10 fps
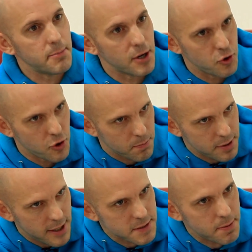My Google
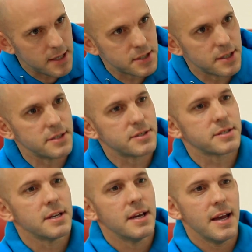Plus
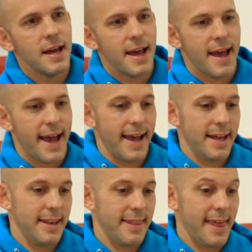pages.
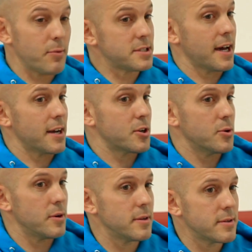And that was kind of cool.